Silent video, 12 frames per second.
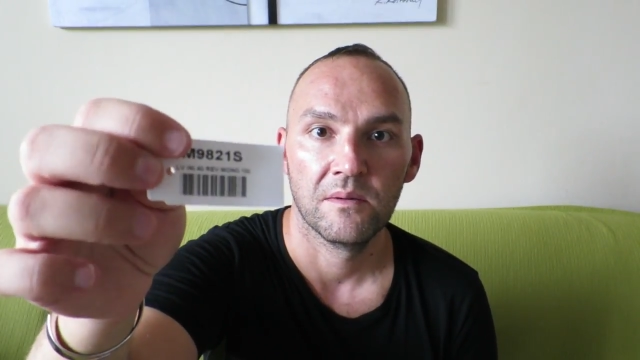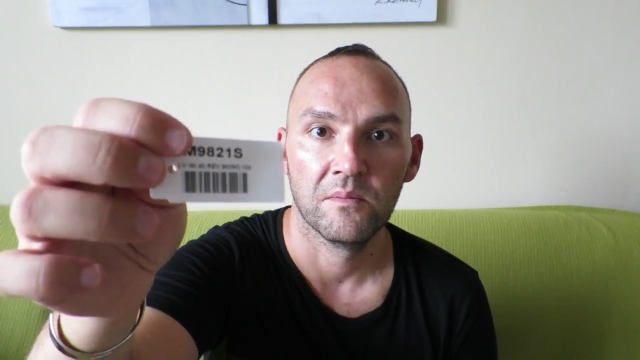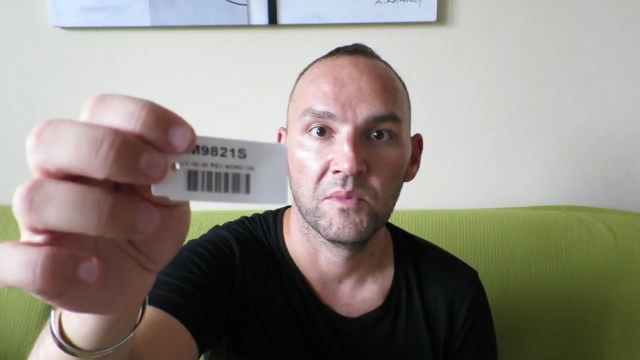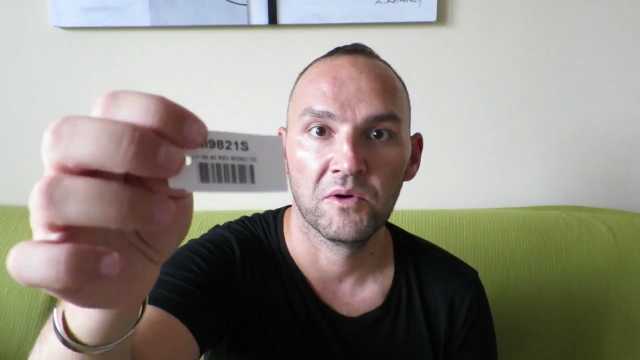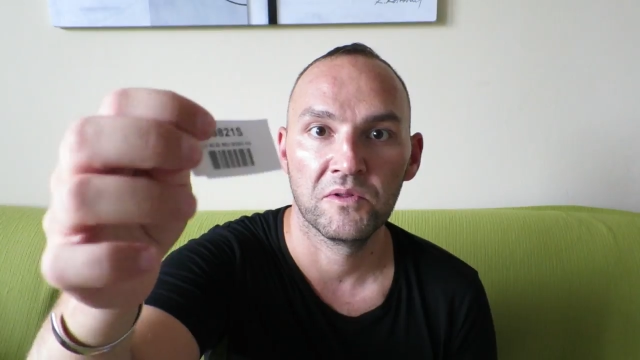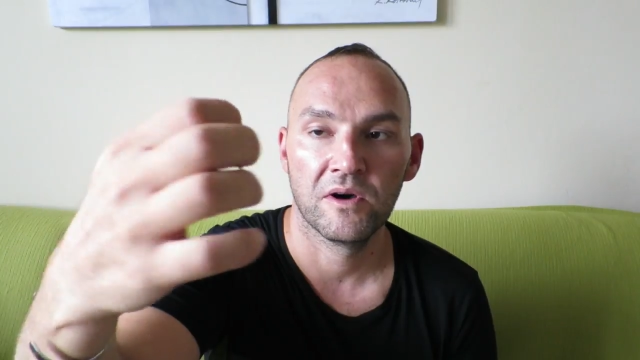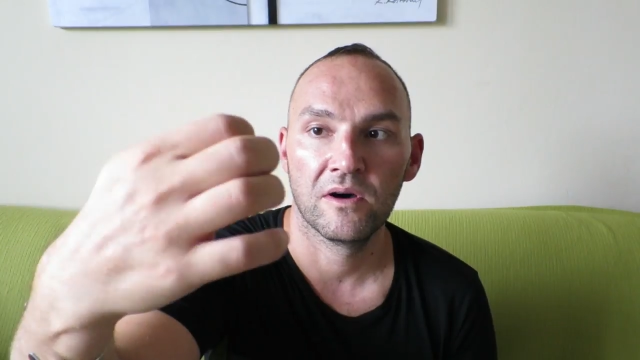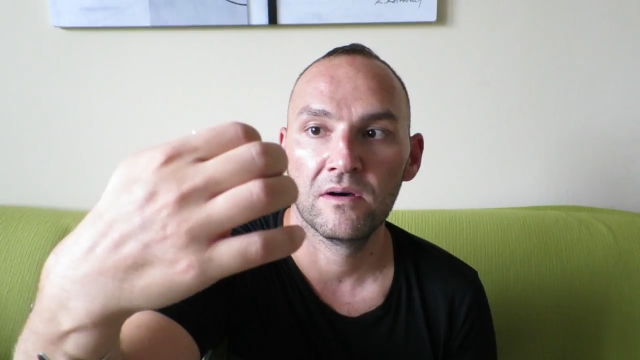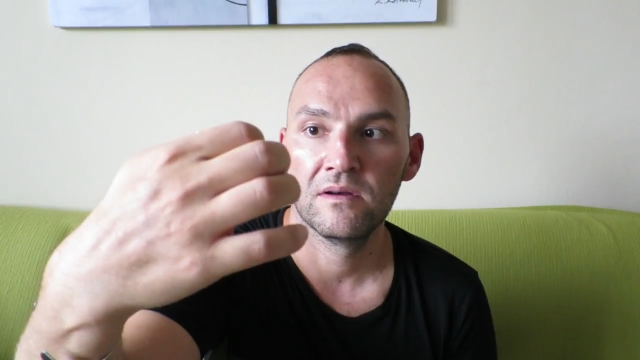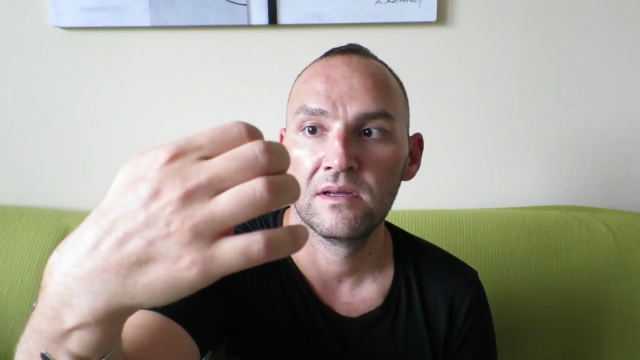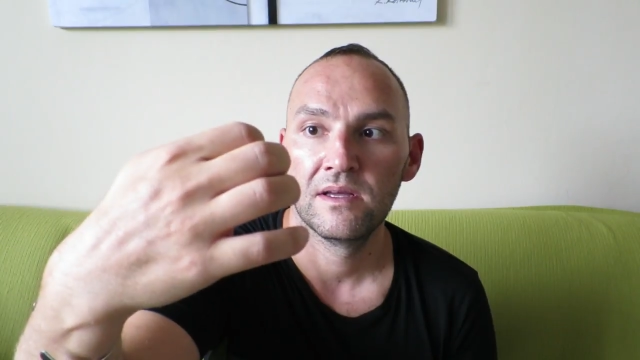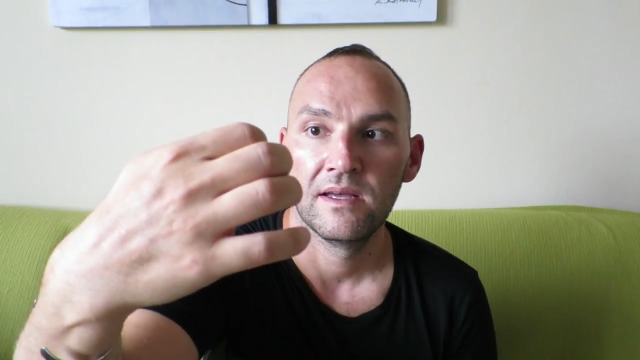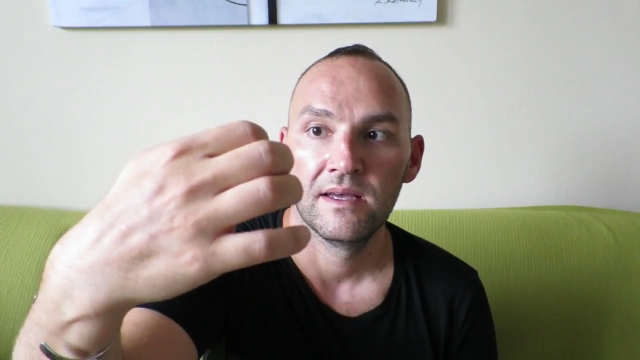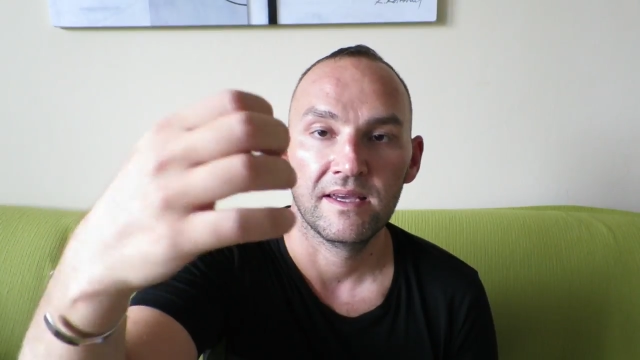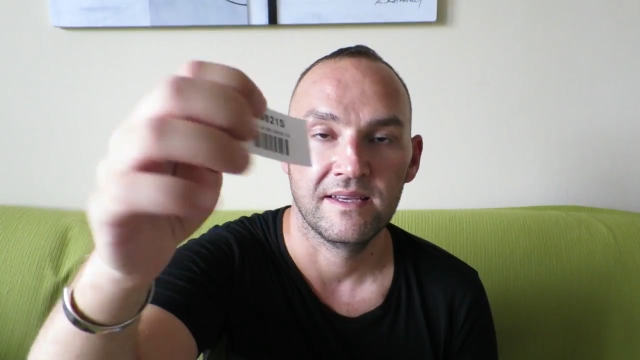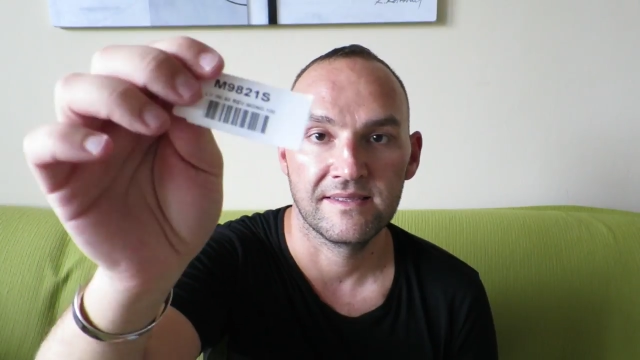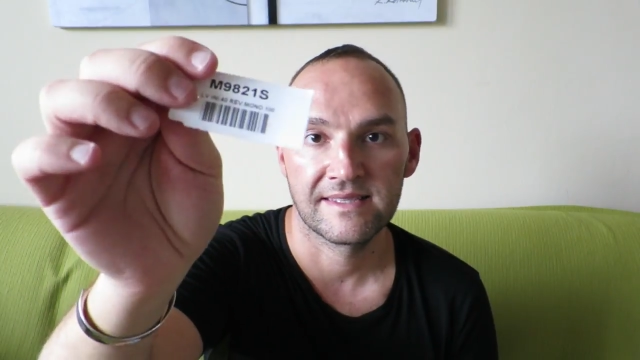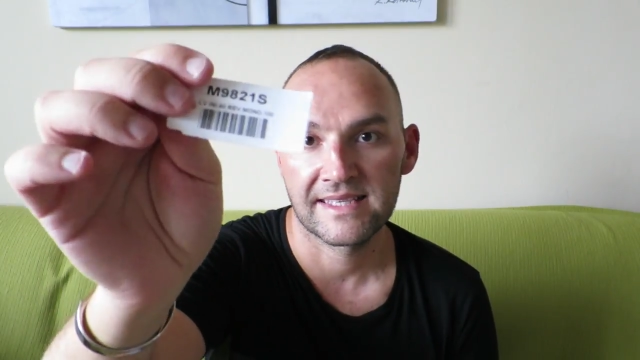mono
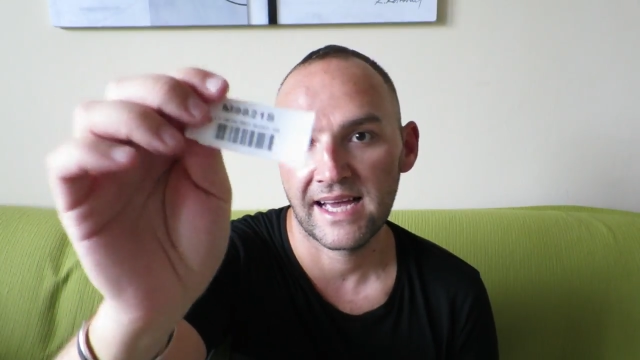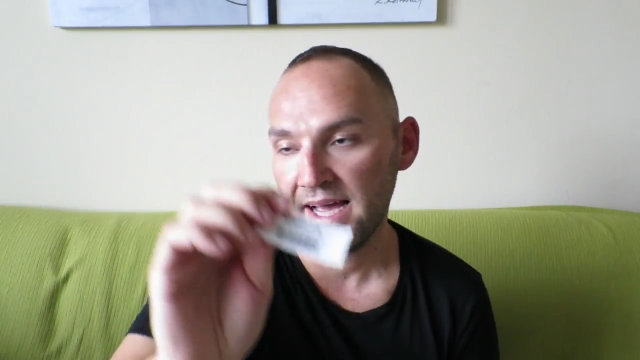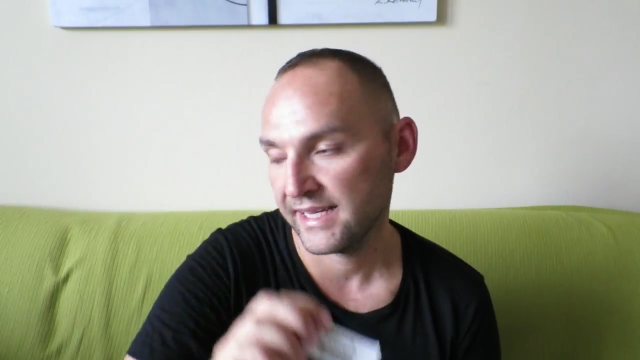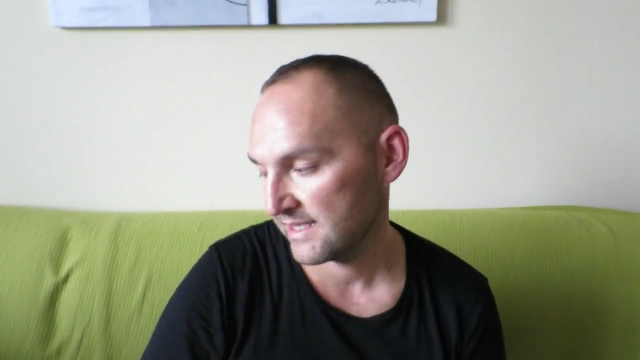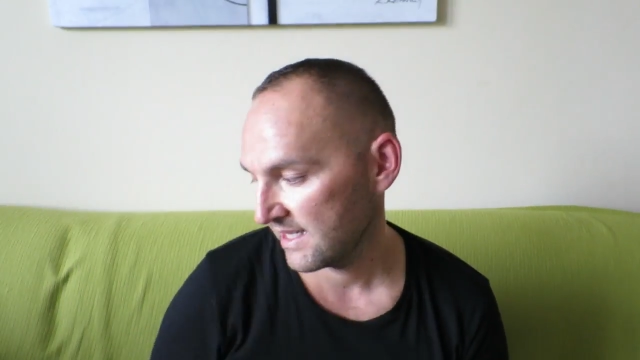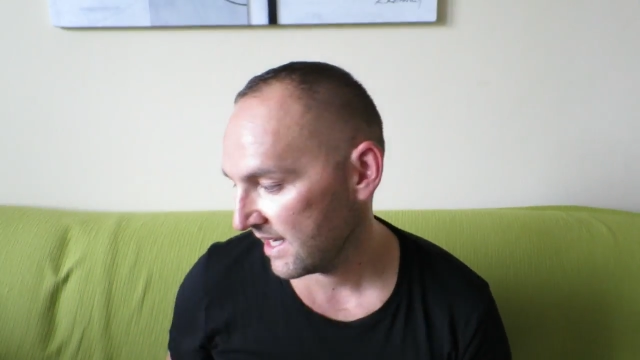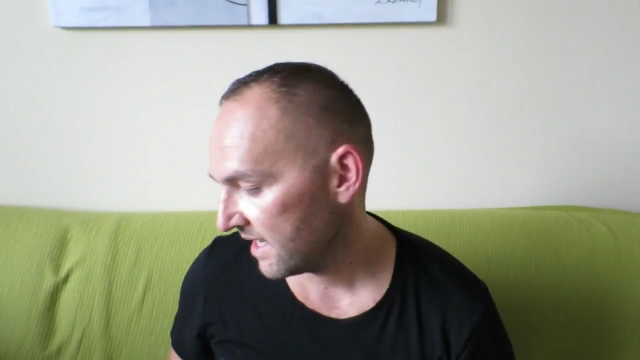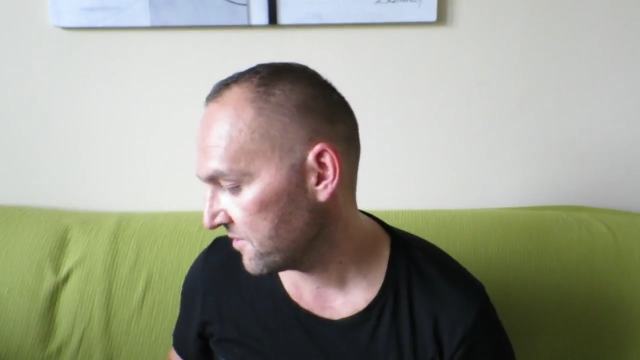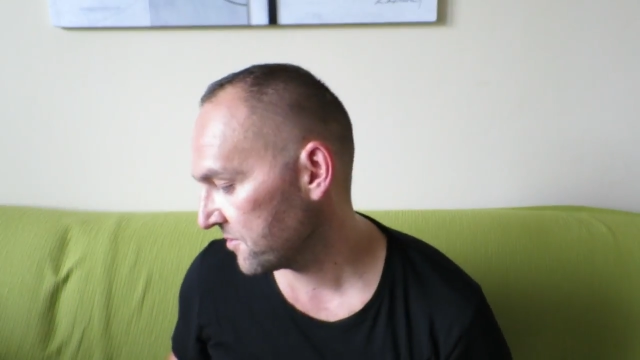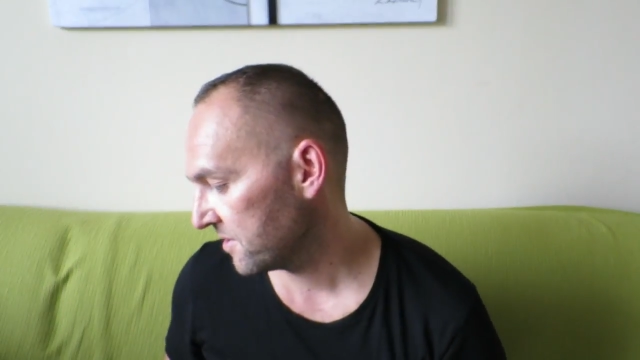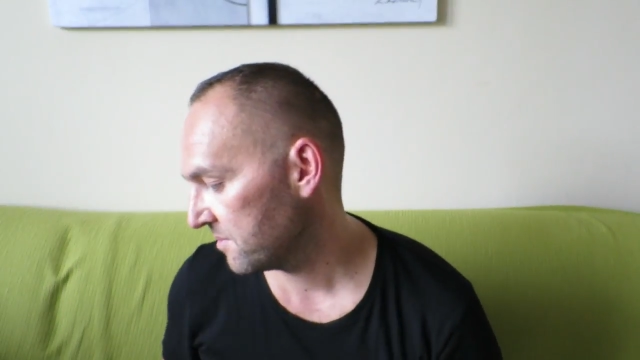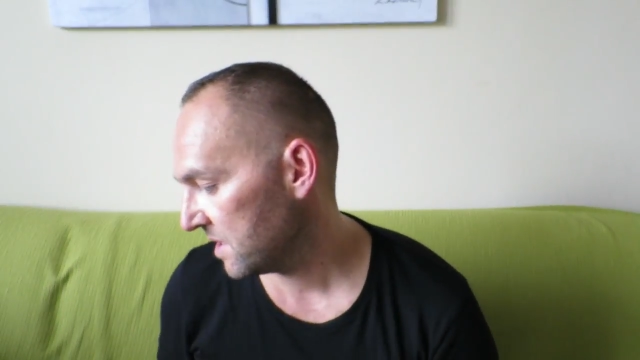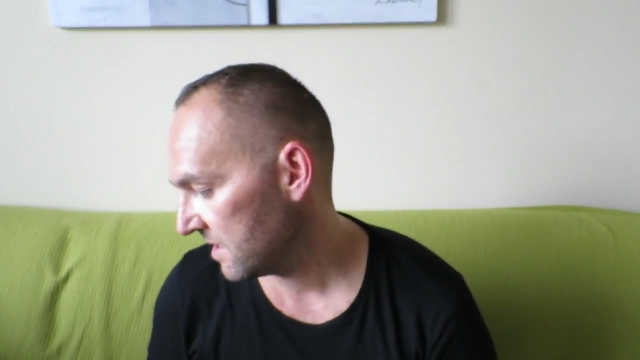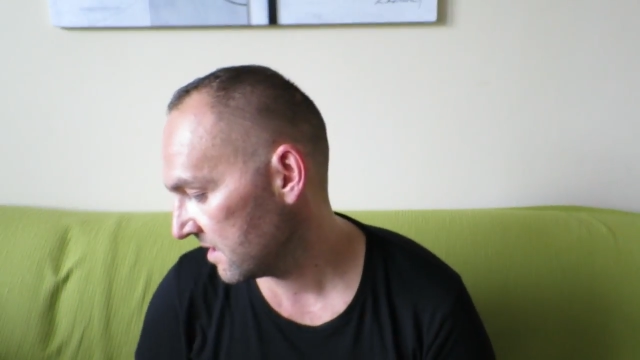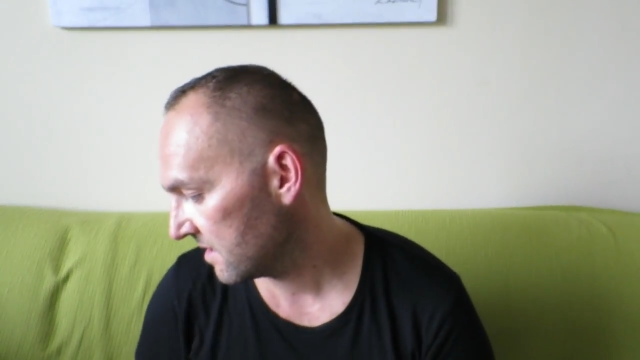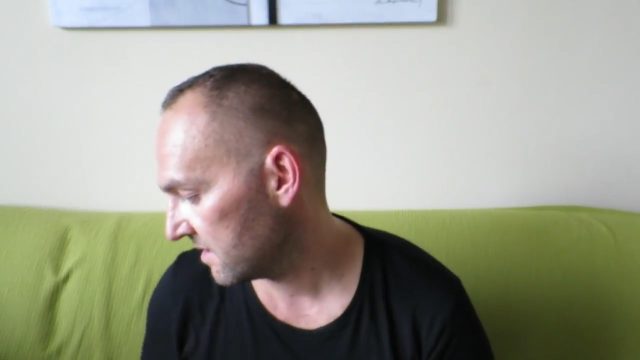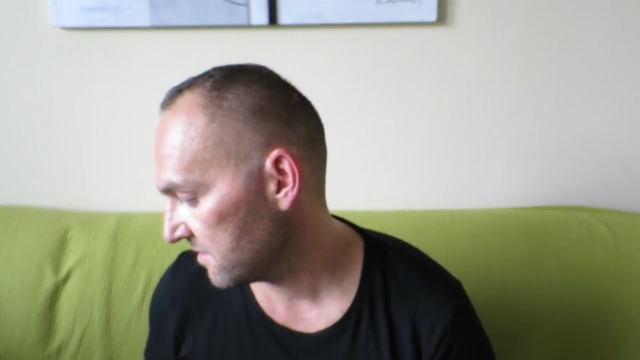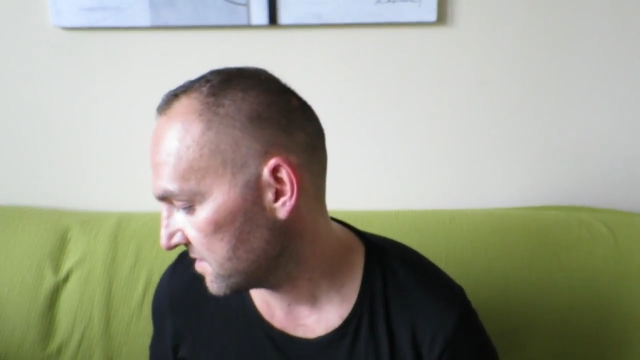in size one hundred, meaning
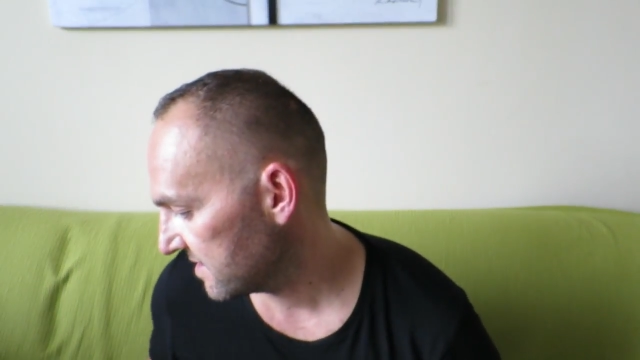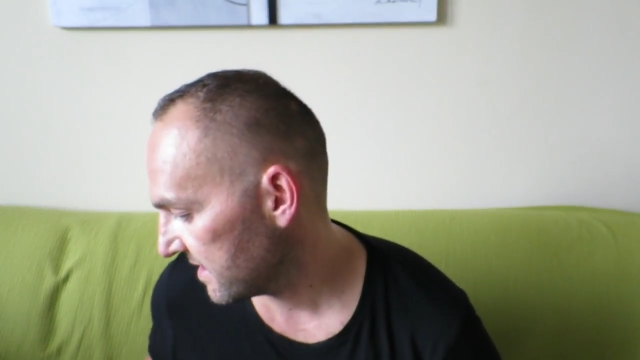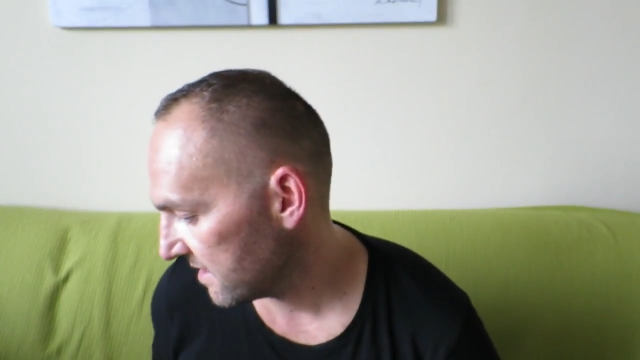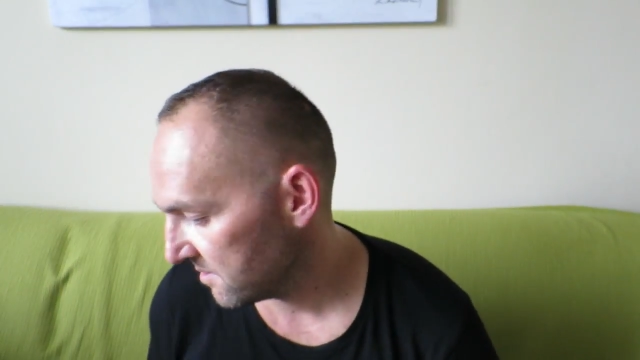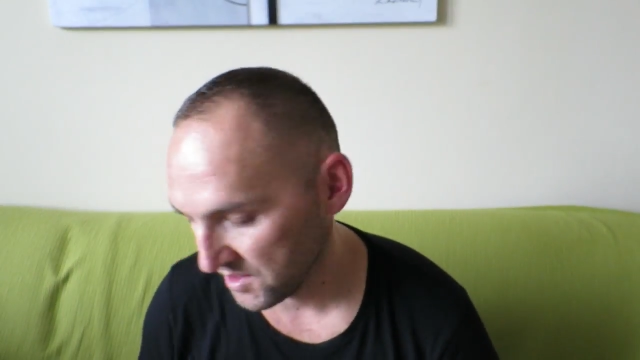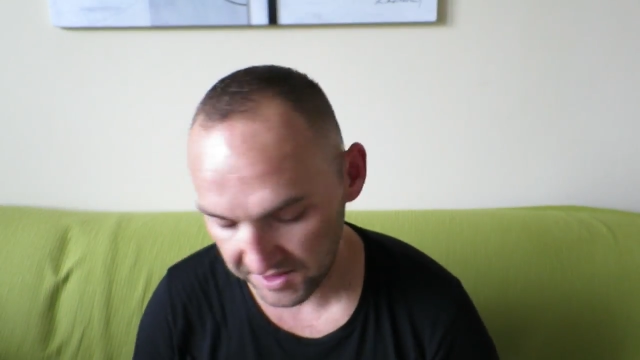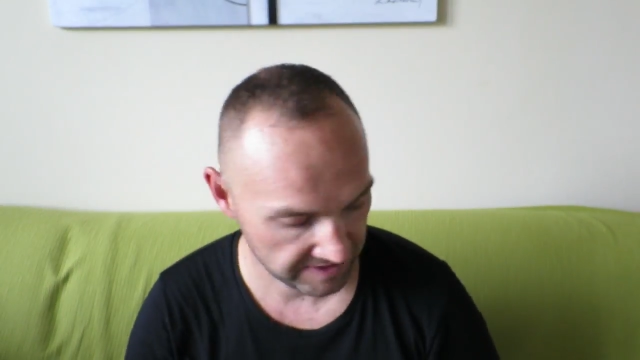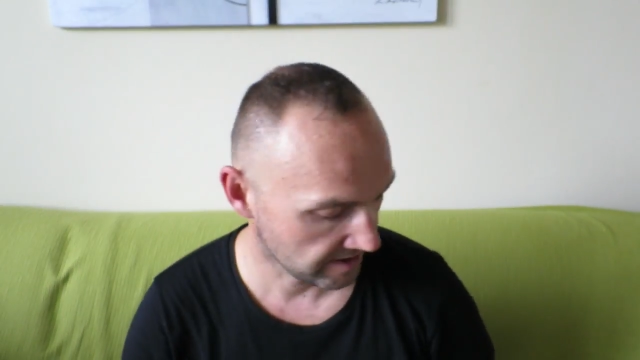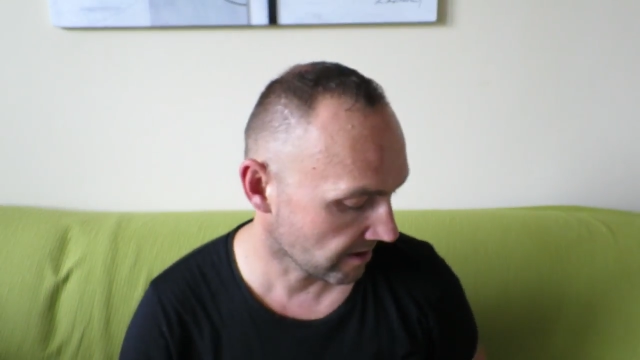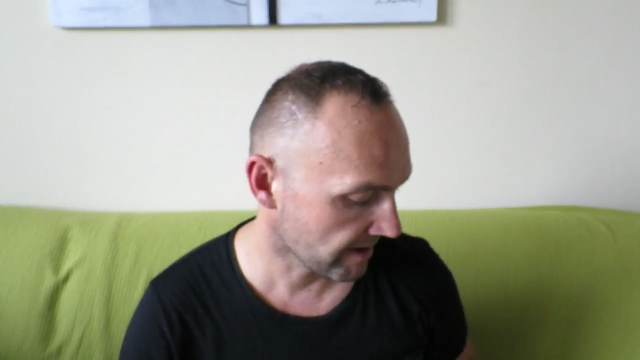one hundred centimeters.